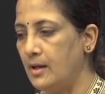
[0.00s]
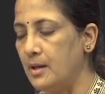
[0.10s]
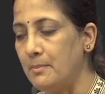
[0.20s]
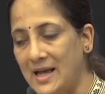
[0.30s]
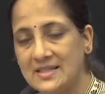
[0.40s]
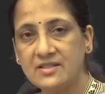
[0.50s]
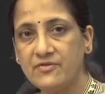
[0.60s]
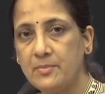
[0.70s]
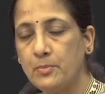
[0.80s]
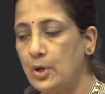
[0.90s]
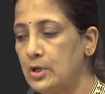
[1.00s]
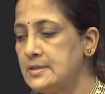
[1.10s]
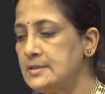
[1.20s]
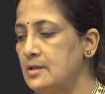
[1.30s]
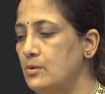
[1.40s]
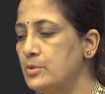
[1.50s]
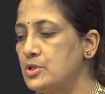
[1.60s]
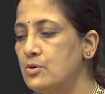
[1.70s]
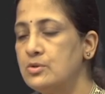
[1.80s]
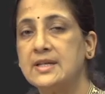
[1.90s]
A massive embolus
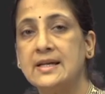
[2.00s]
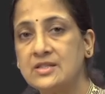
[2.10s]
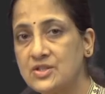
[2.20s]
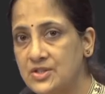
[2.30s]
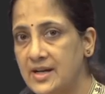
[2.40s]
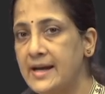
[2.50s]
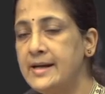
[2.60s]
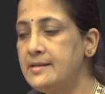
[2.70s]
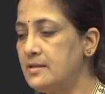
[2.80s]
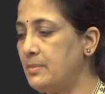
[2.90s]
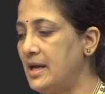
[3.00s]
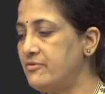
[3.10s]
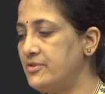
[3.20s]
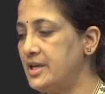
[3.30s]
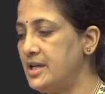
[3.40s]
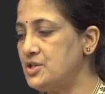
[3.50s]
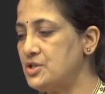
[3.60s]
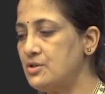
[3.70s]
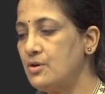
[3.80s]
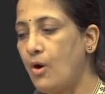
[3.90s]
which goes astride the
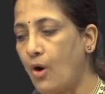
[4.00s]
bifurcation